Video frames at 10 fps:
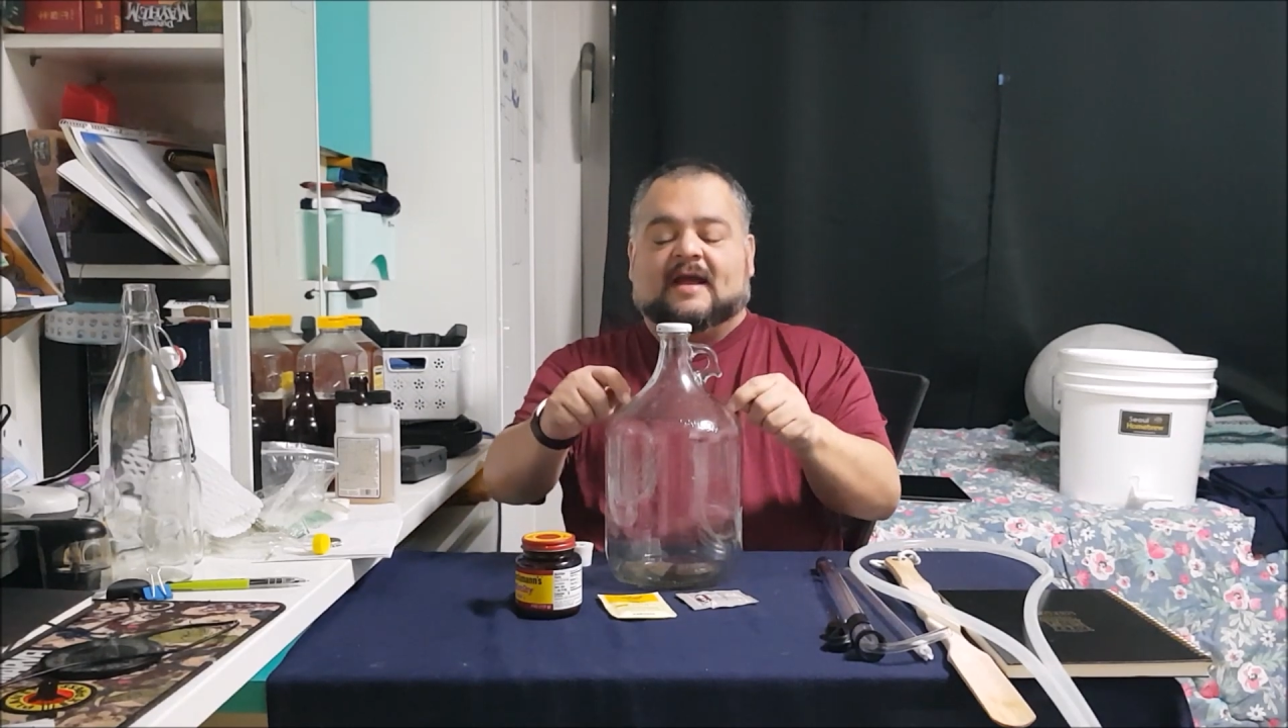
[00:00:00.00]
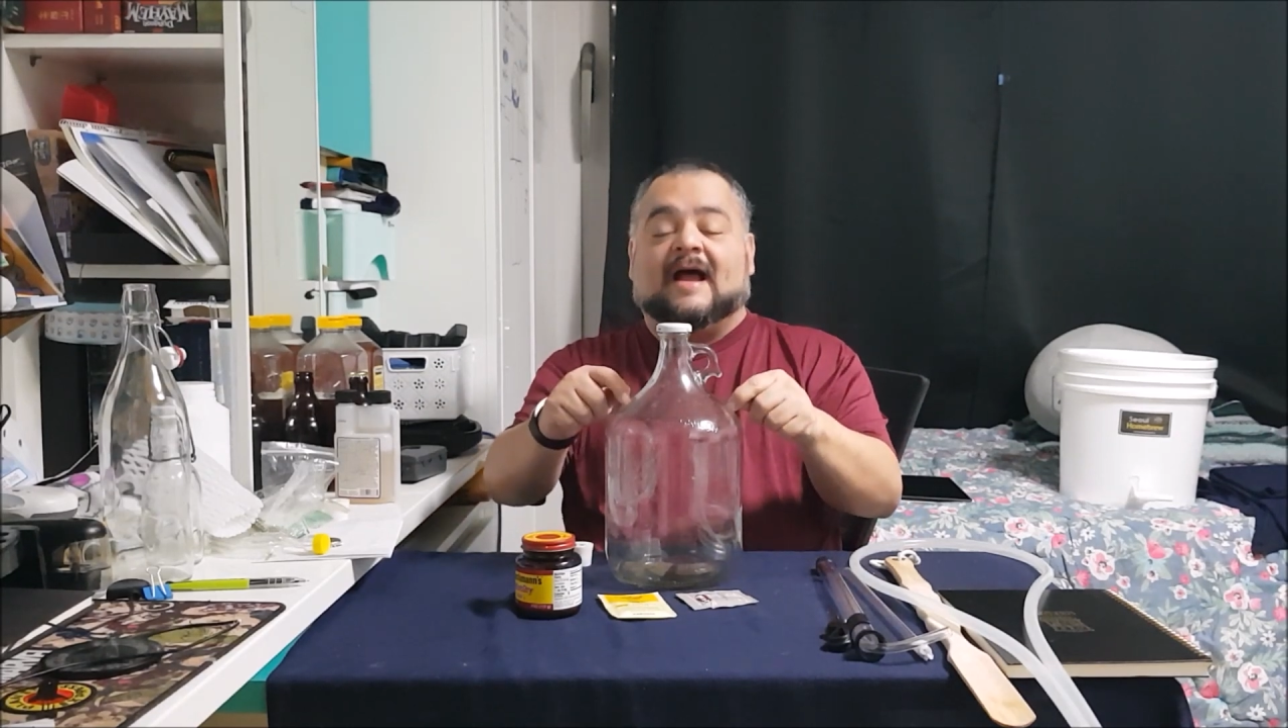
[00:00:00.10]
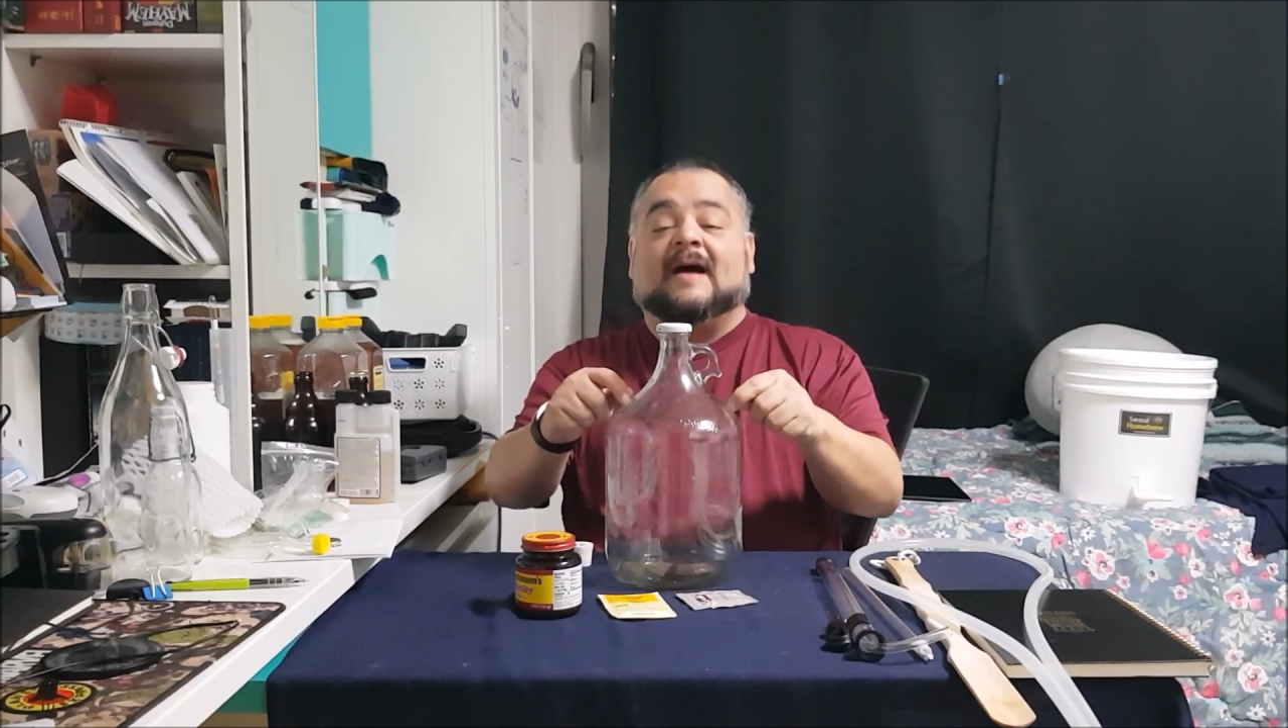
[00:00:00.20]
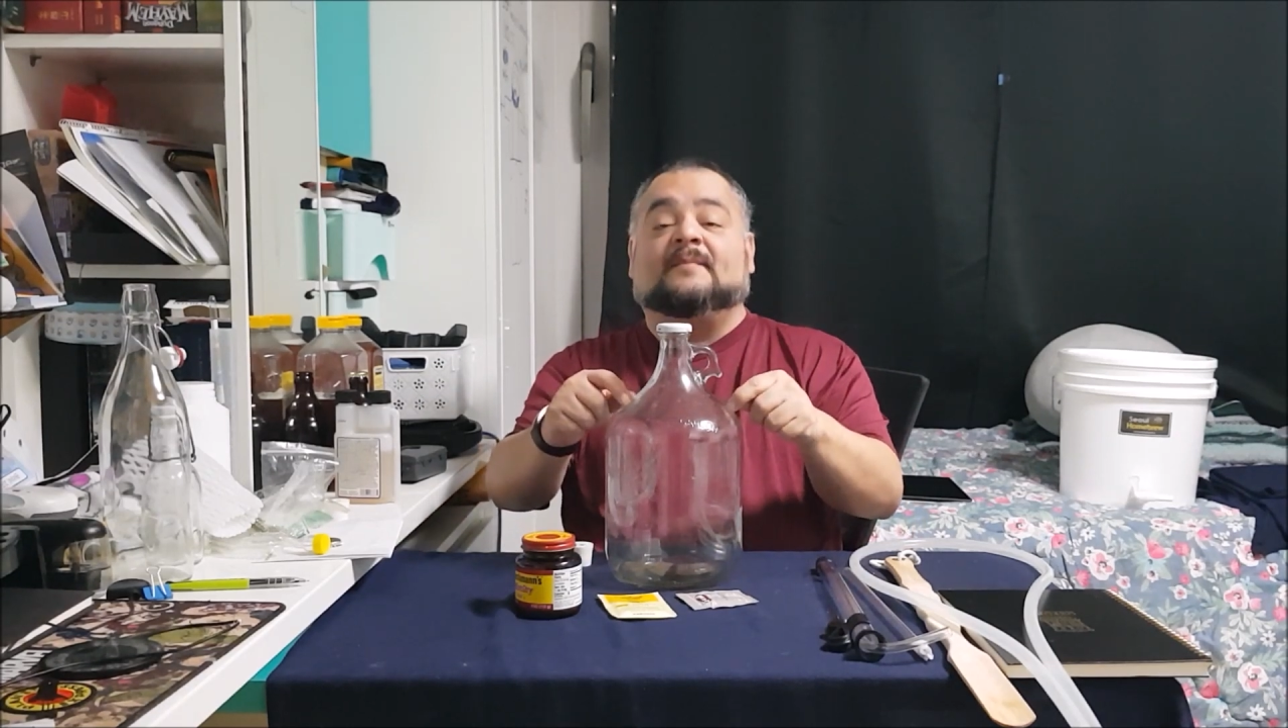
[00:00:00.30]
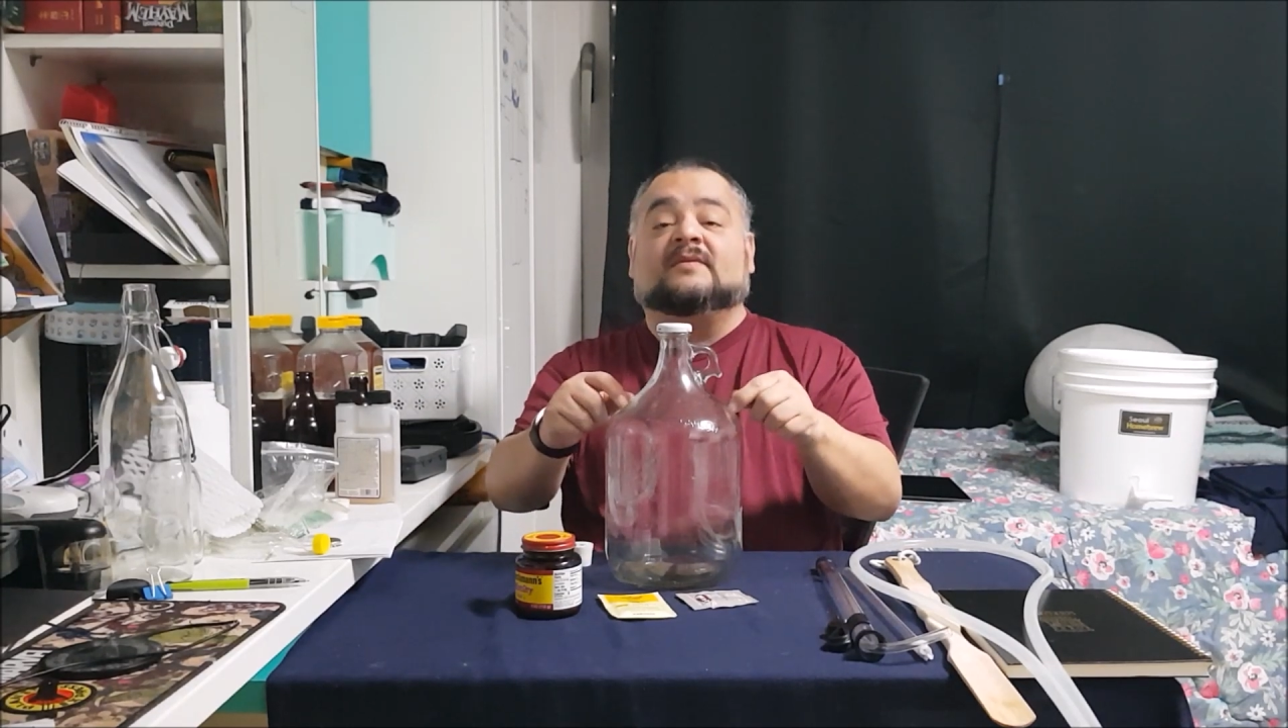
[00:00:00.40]

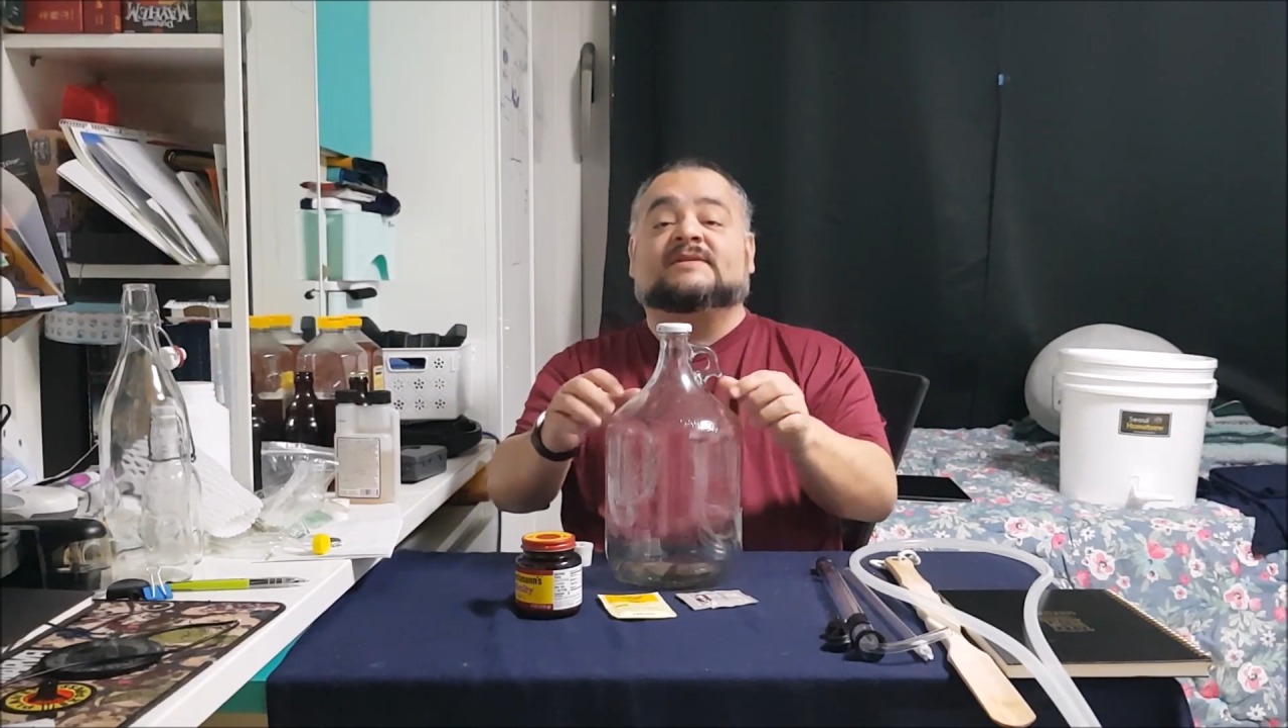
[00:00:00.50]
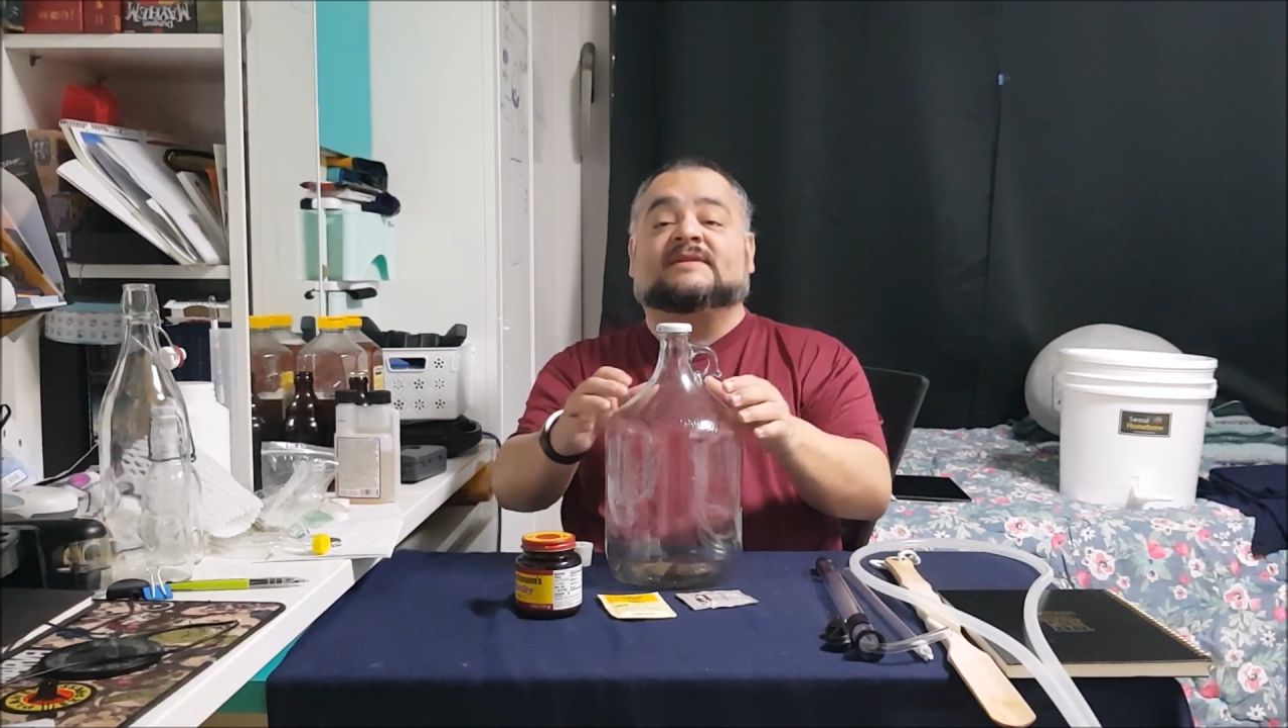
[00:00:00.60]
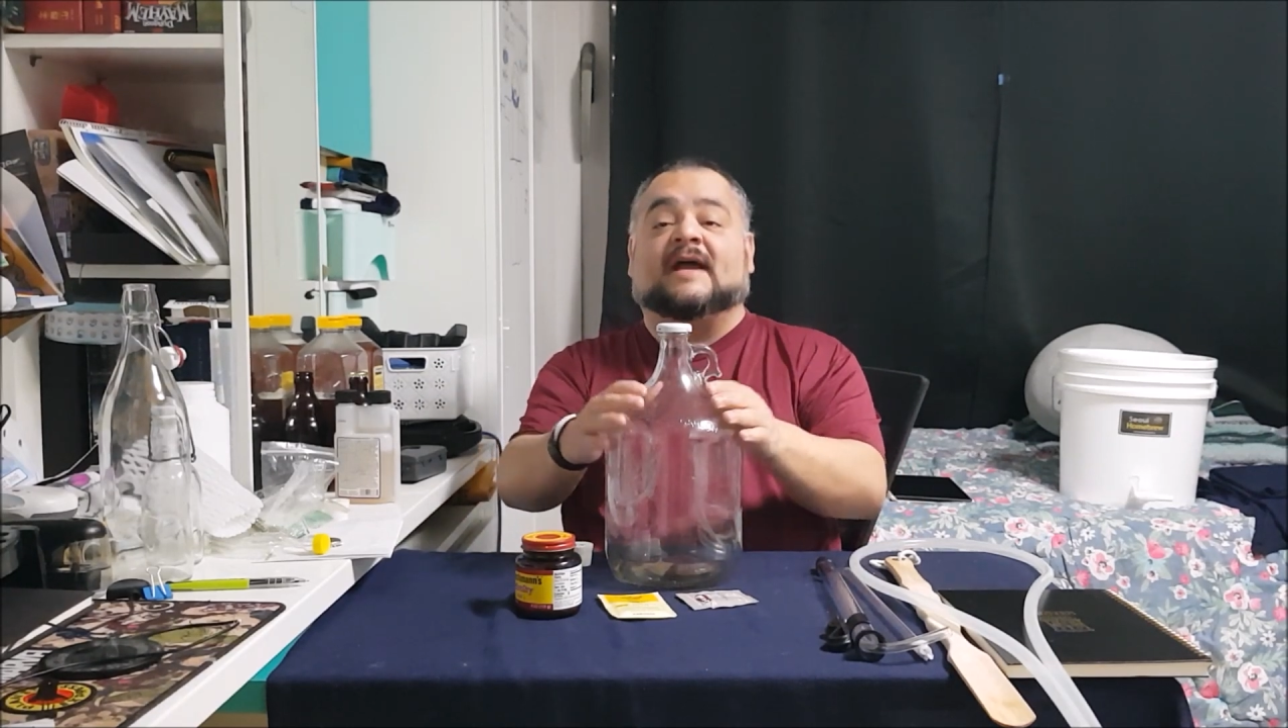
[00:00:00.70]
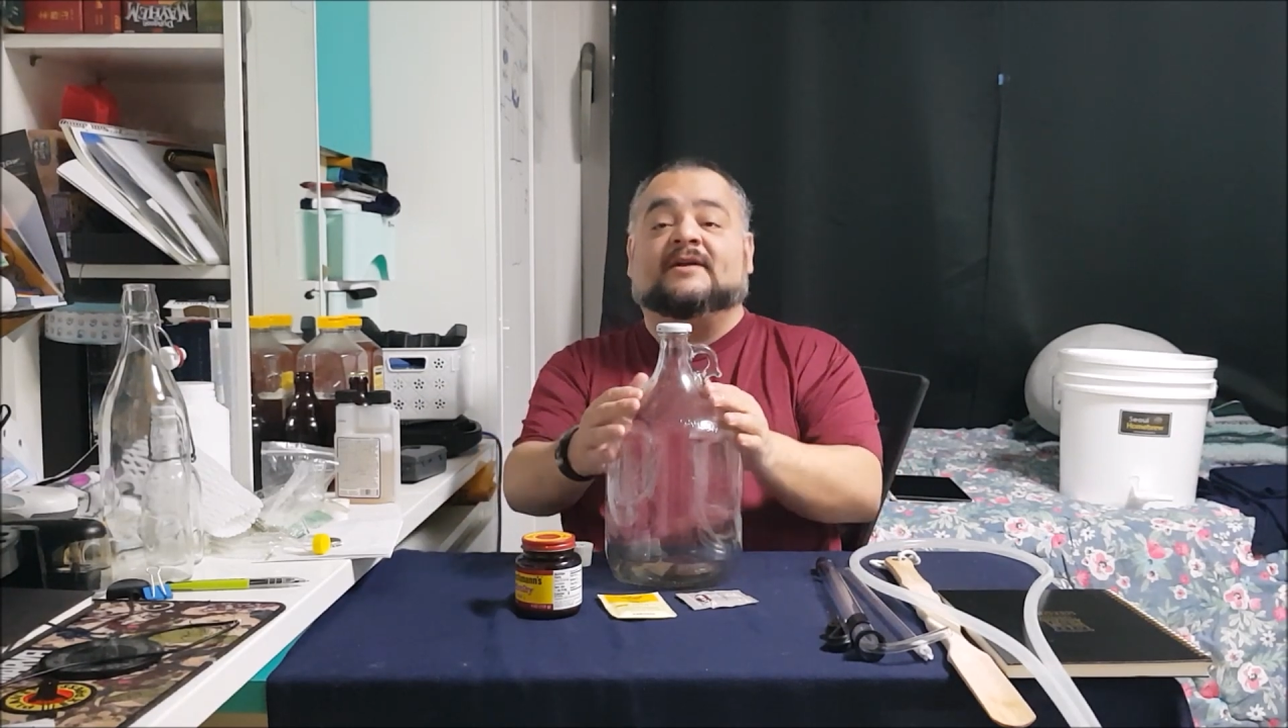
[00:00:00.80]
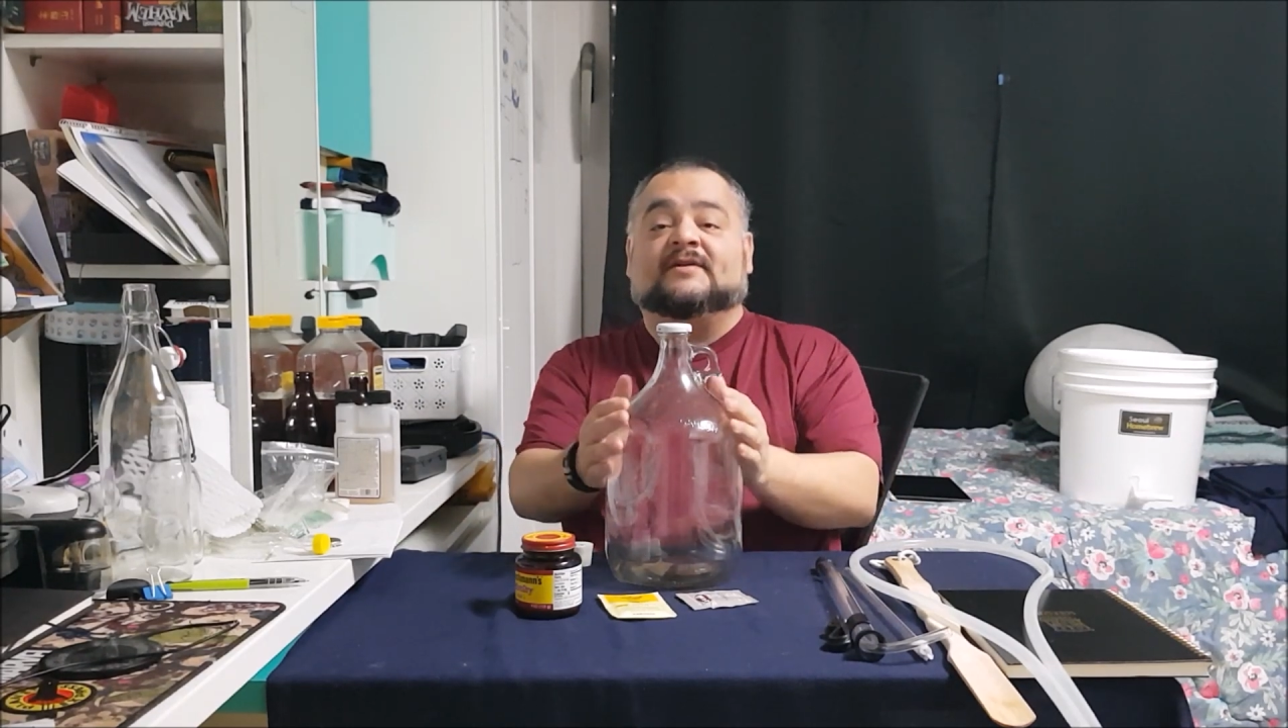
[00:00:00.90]
apple
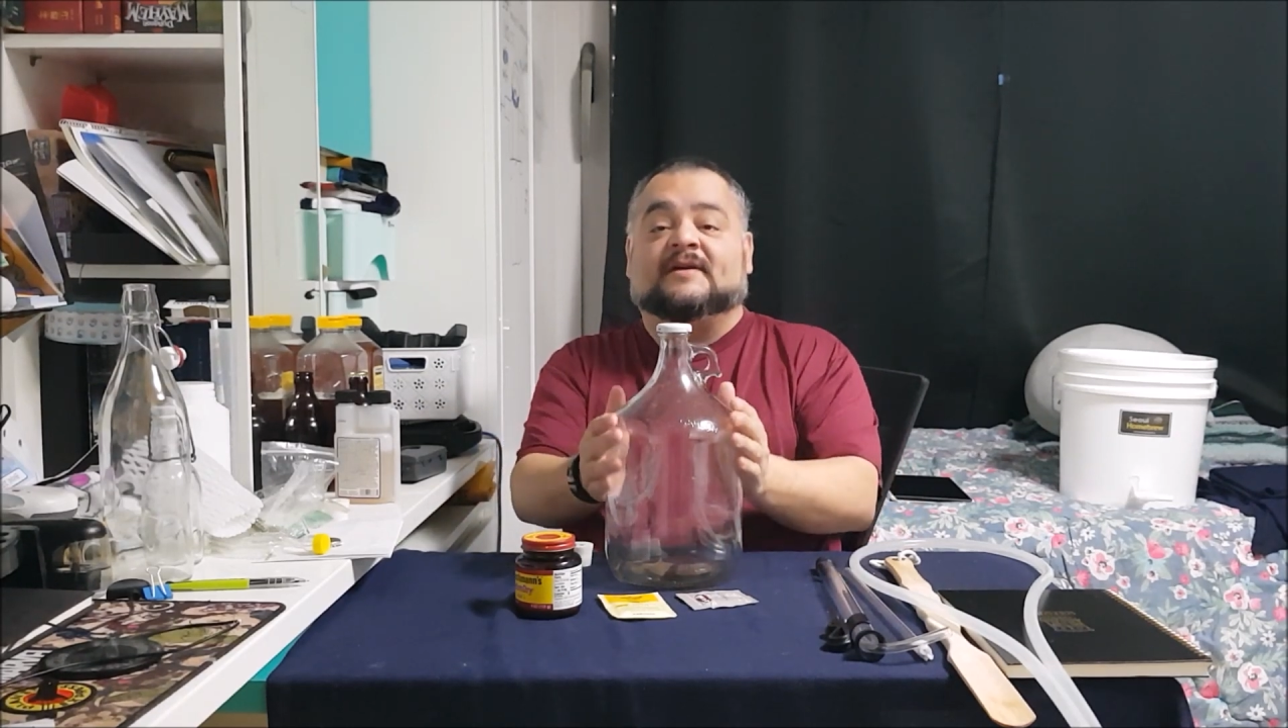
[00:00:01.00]
cider